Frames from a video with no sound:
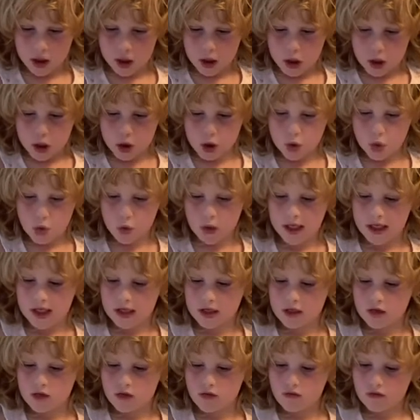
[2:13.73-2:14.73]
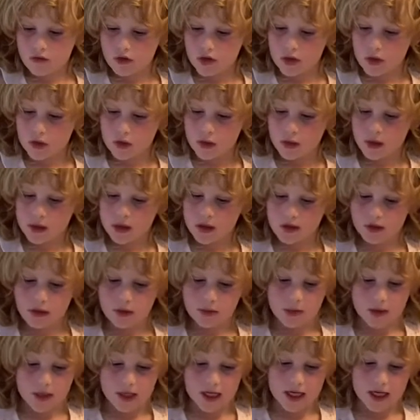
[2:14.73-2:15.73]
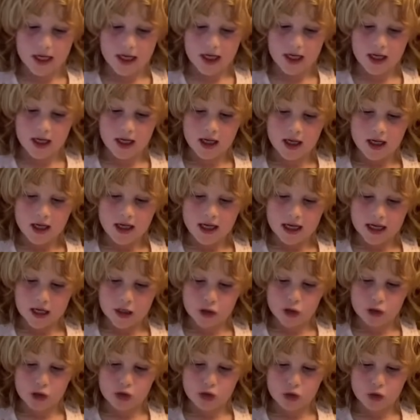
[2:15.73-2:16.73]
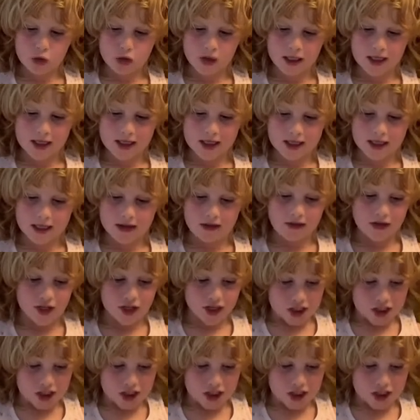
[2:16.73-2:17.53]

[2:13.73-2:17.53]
squeezed through an opening and joined in the